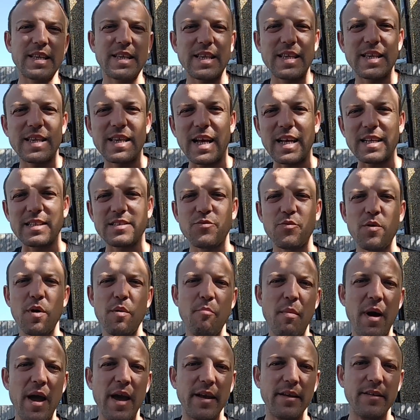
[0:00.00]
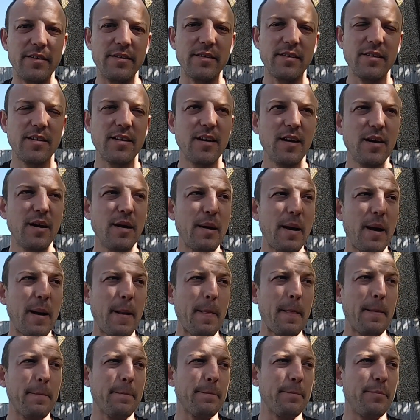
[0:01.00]
that remained.
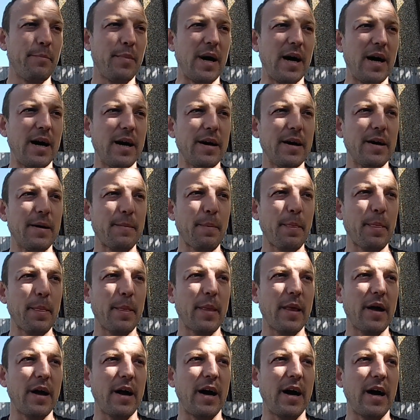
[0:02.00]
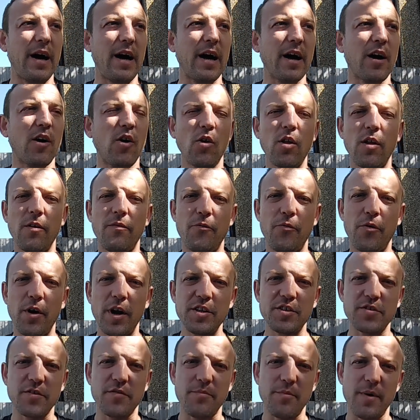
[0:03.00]
But I call a
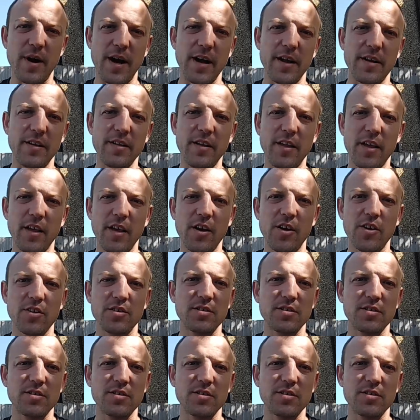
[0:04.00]
friend of mine. He got